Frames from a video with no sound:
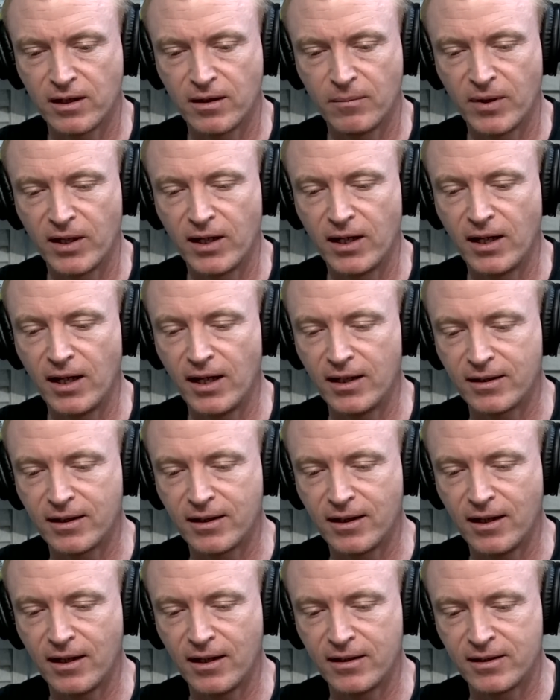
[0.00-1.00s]
But
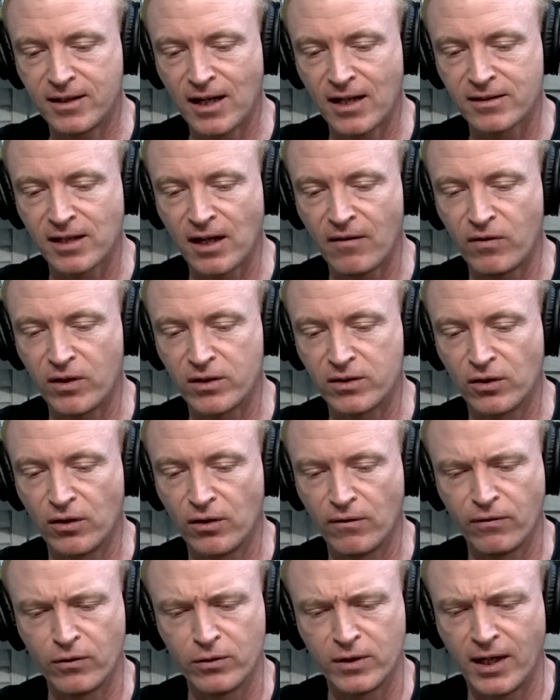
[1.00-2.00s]
it does have the turn
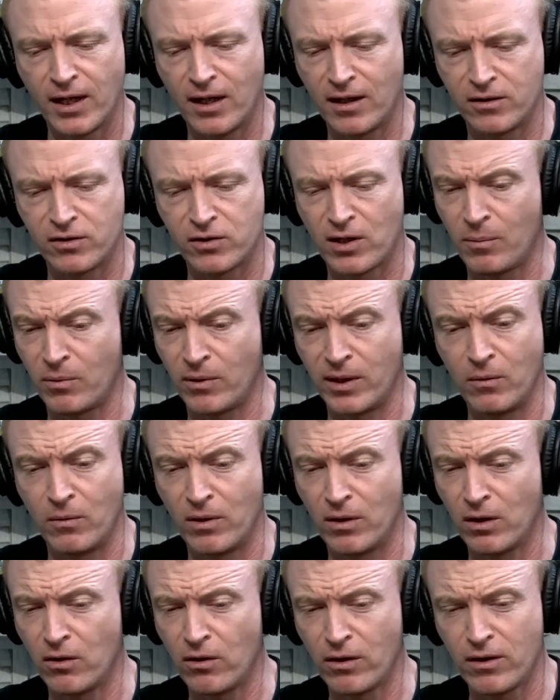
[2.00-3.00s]
of foot to get out of trouble here,
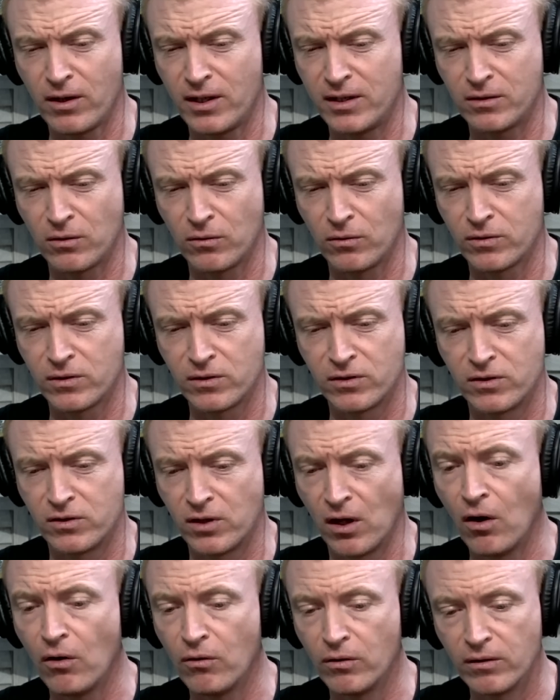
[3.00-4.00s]
where a lot of these horses
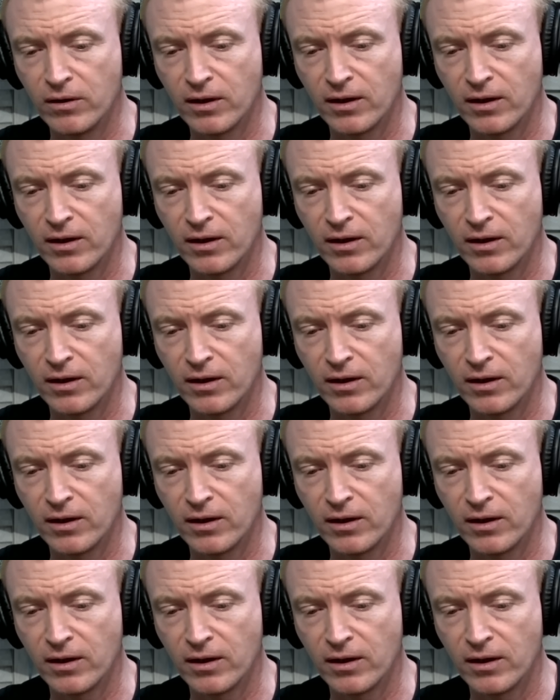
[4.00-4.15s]
don't.